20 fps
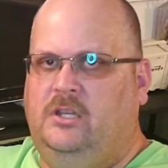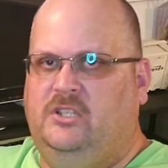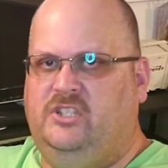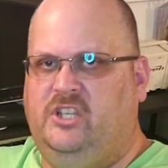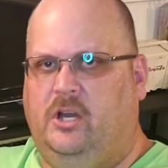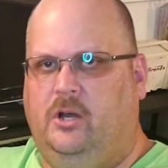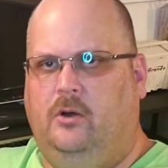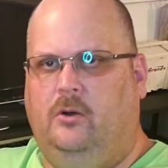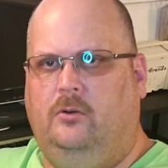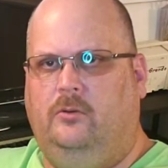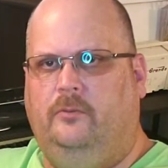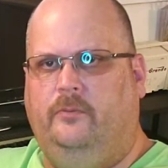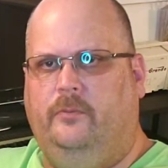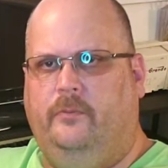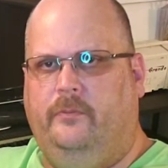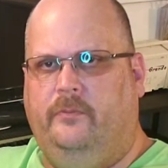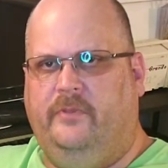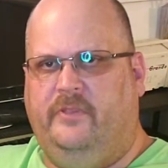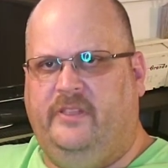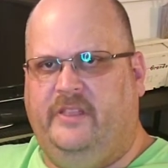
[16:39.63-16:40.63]
So
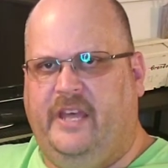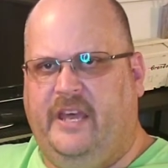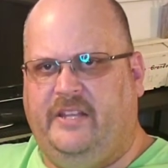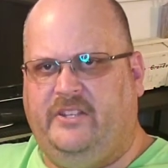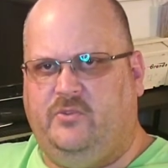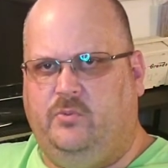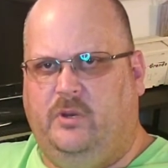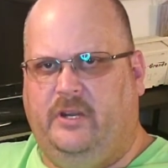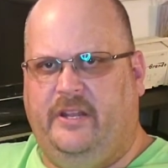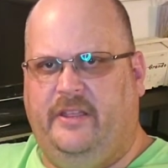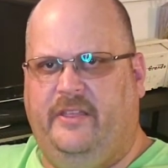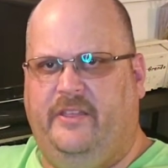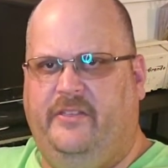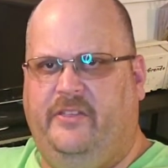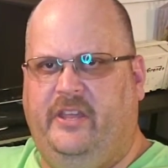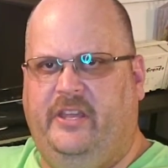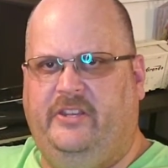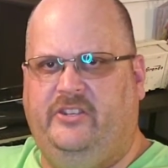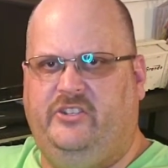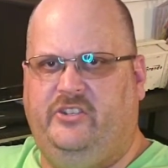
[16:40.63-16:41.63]
that's one of
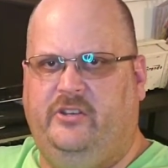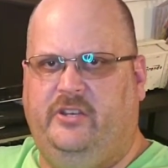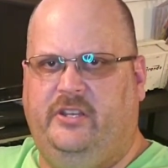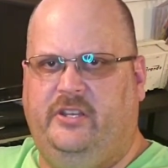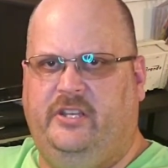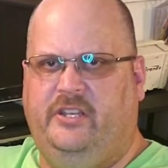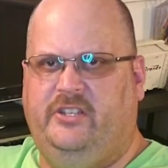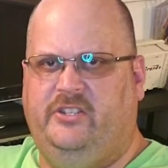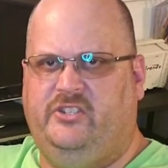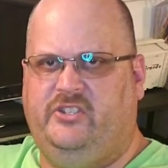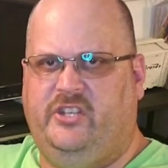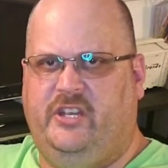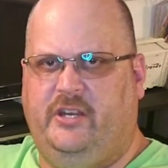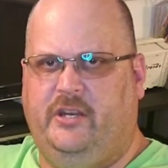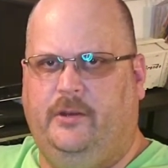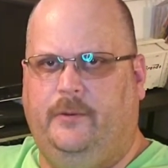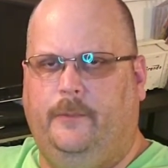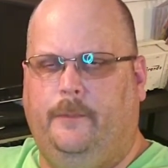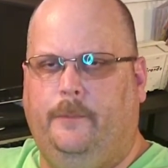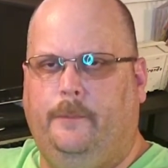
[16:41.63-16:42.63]
the things you can
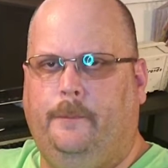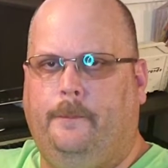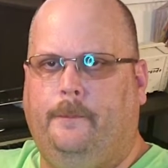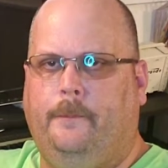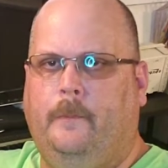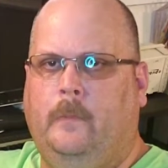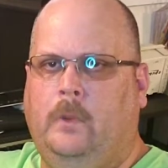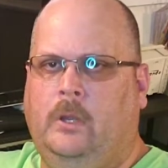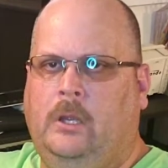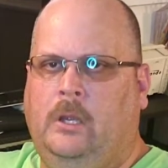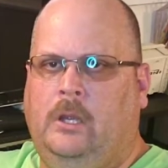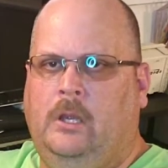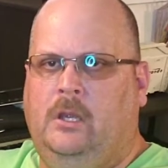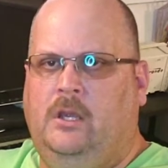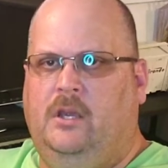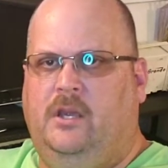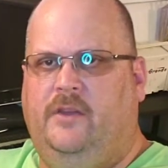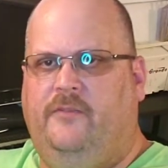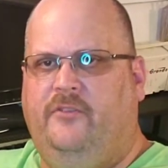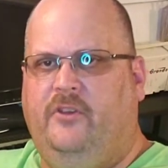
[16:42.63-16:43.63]
consider.
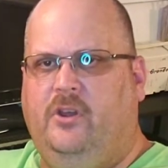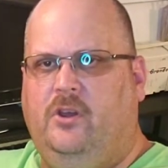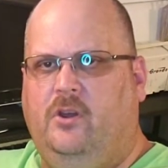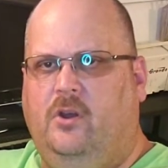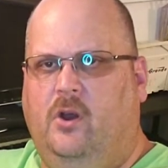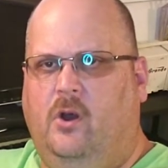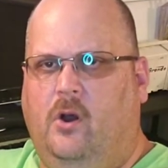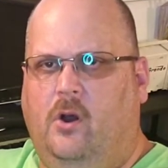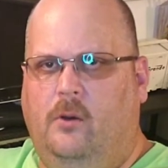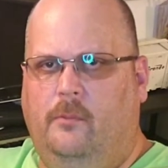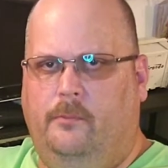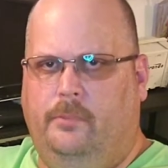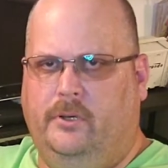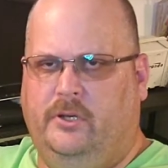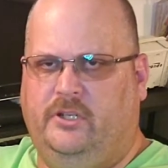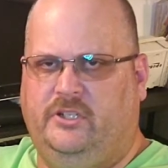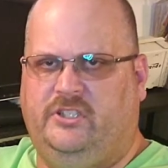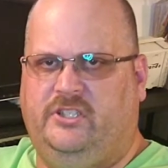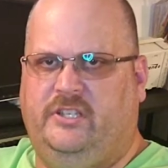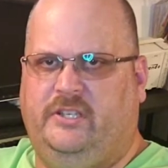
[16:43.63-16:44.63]
If you're a home
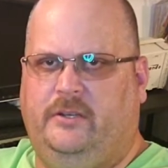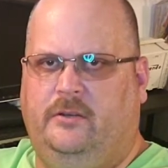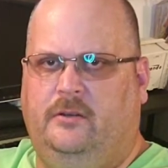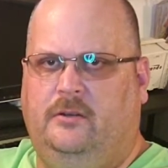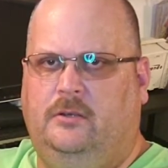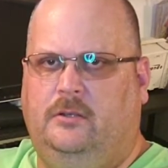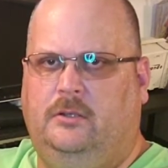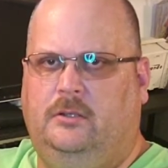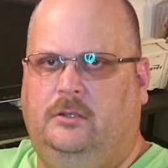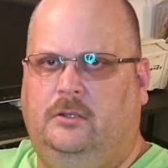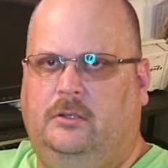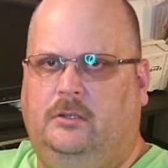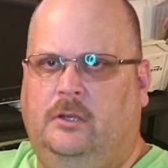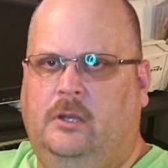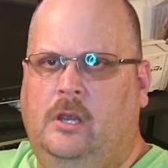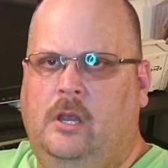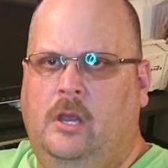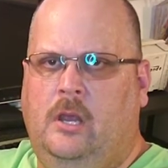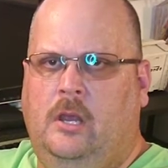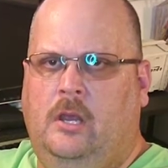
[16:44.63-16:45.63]
person,
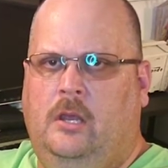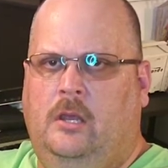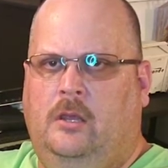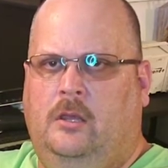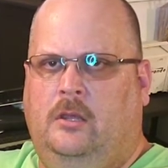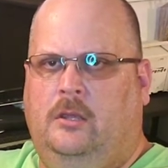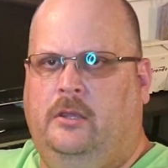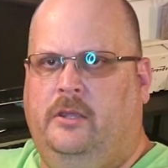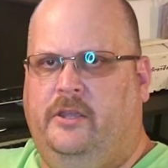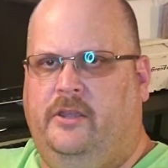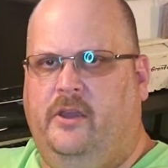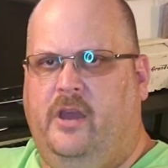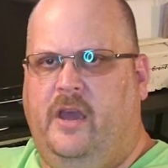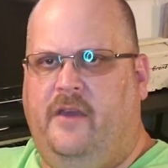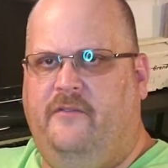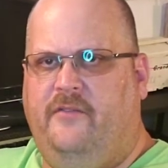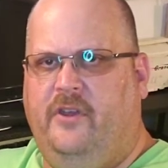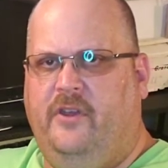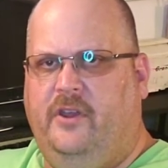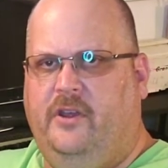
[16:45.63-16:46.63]
you
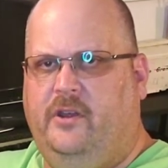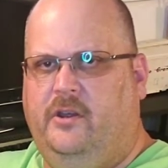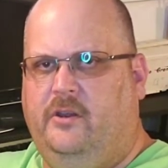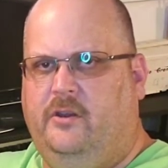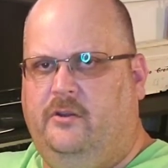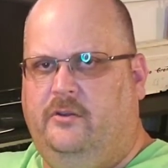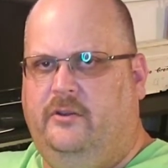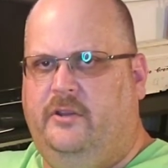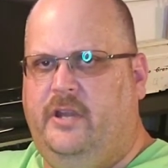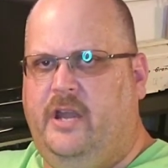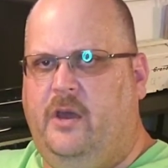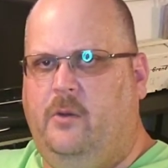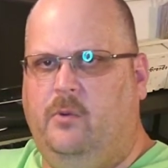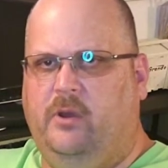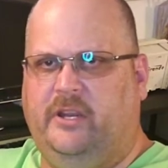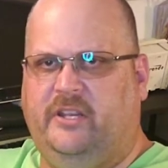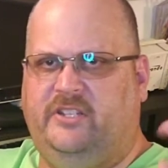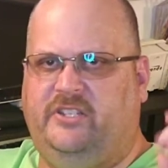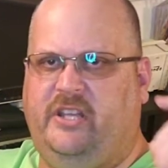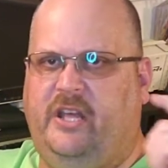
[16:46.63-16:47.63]
have your
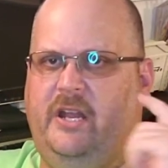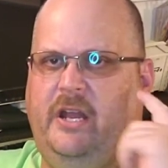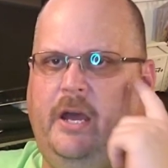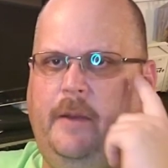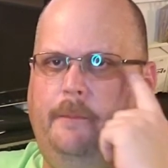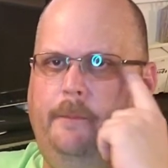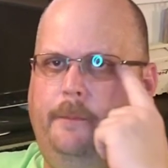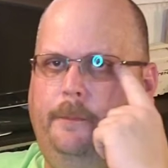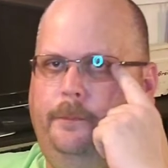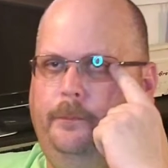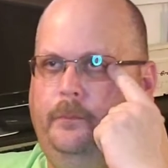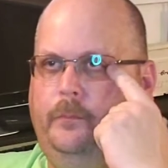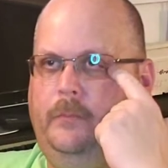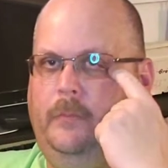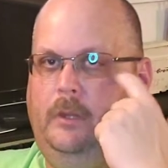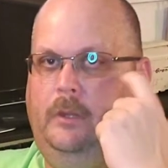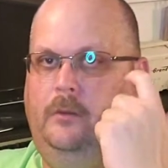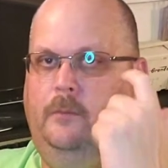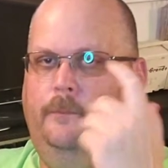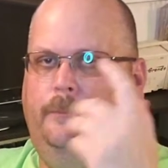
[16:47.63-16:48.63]
network set up,
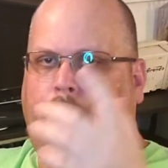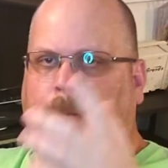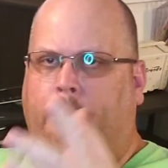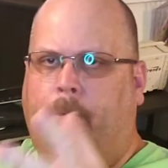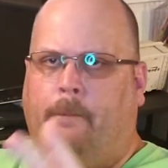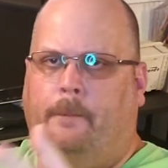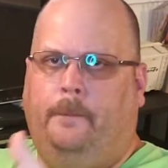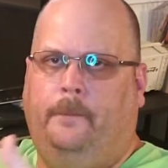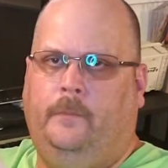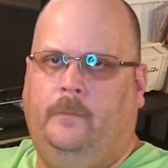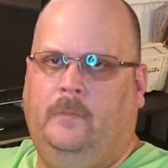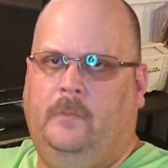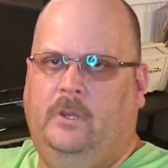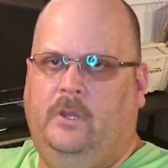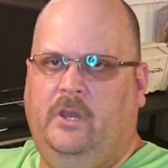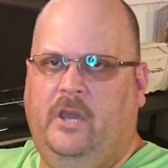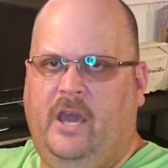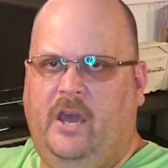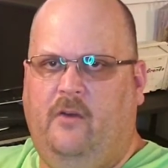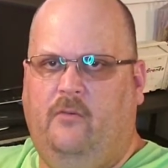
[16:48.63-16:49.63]

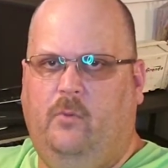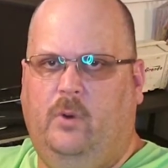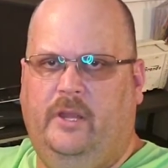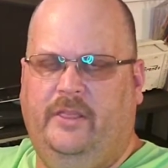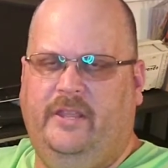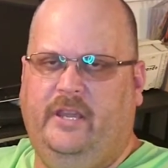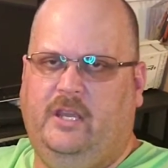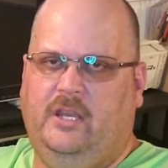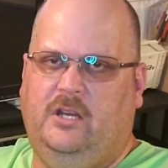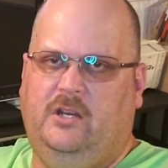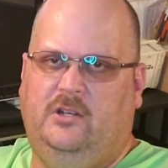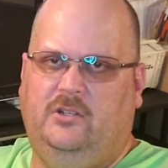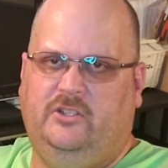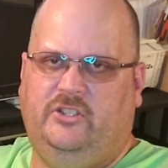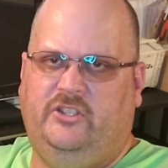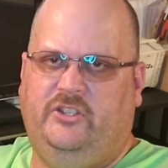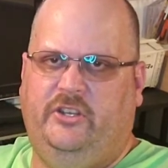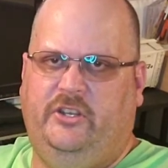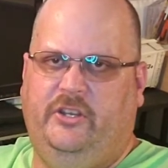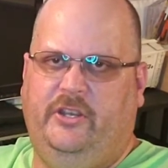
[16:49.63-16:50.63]
you have one that
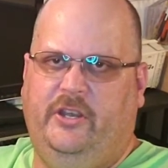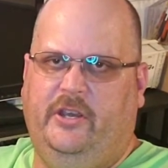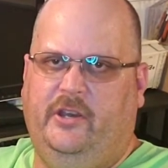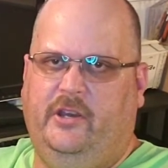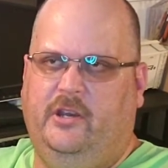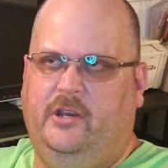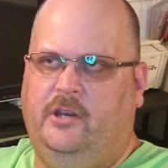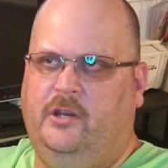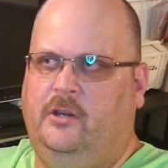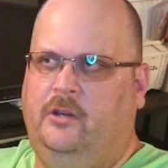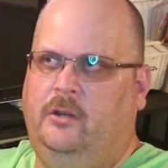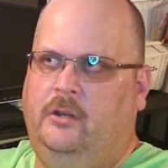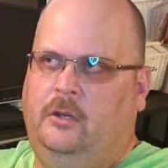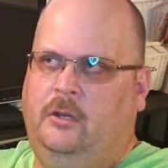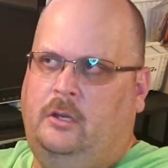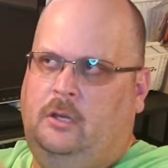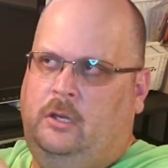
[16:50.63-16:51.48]
goes to your